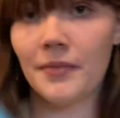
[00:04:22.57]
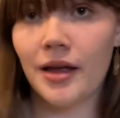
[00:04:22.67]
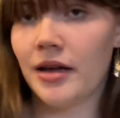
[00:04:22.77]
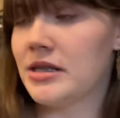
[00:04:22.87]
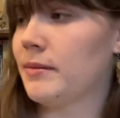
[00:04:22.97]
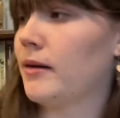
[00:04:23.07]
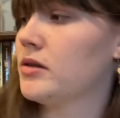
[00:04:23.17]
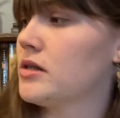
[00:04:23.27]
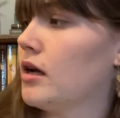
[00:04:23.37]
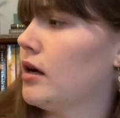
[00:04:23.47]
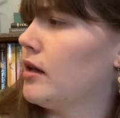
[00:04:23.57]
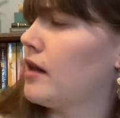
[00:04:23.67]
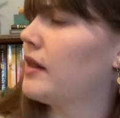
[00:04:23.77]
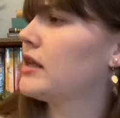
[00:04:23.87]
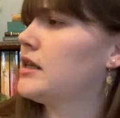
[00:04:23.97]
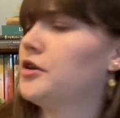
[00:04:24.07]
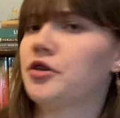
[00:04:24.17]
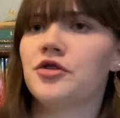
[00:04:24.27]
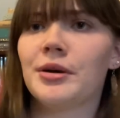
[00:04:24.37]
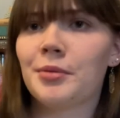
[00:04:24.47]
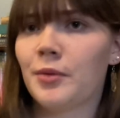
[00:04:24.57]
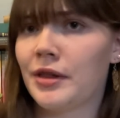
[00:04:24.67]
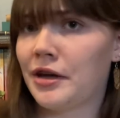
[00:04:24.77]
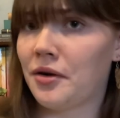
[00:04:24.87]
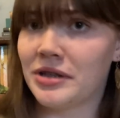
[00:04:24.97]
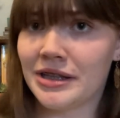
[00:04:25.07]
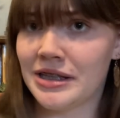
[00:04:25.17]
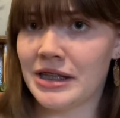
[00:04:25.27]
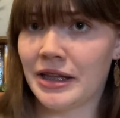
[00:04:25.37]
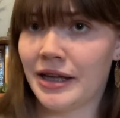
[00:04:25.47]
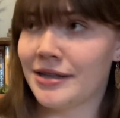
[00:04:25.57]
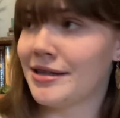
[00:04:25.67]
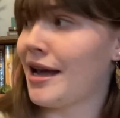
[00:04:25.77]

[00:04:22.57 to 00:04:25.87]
It's about, I think, a senior trip where they go to Disneyland